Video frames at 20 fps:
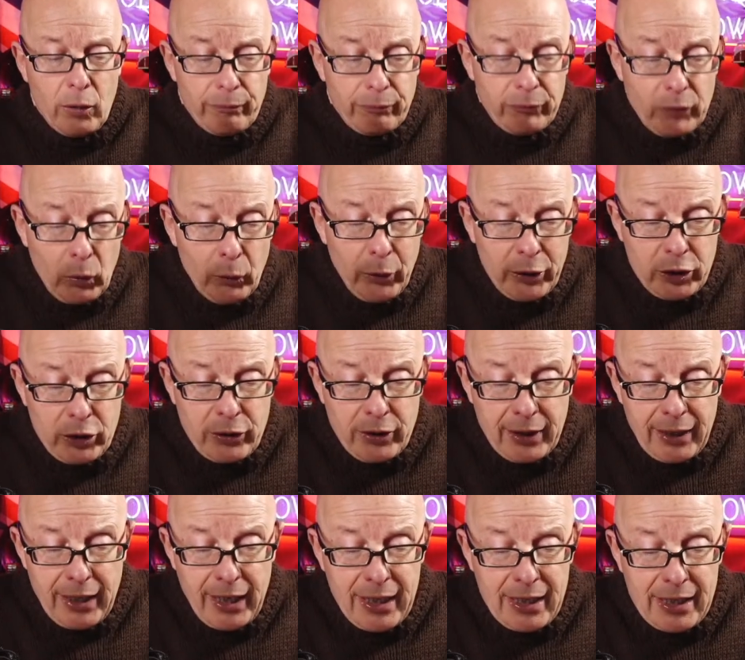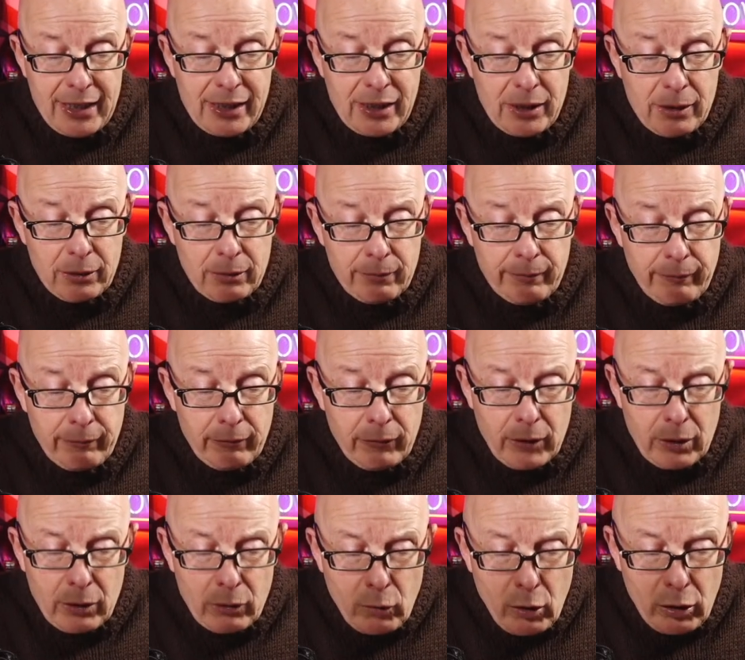which the quays...
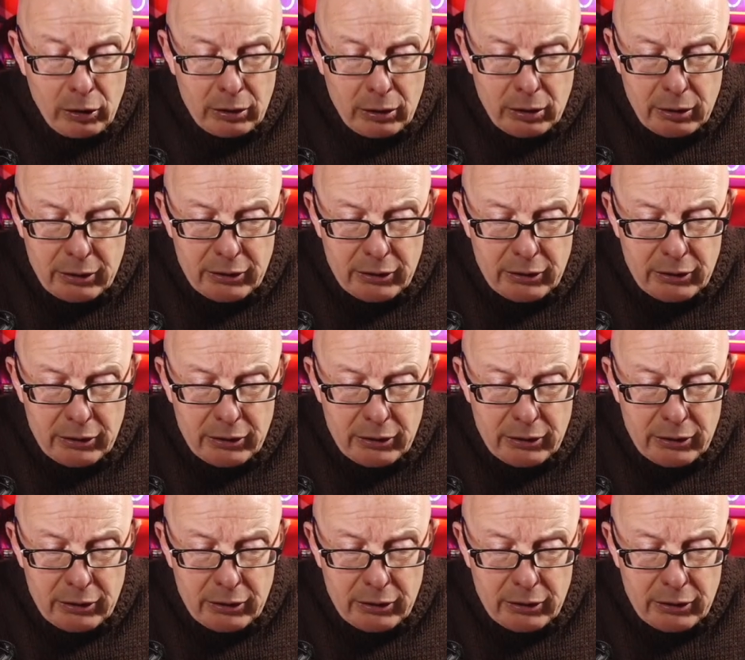What?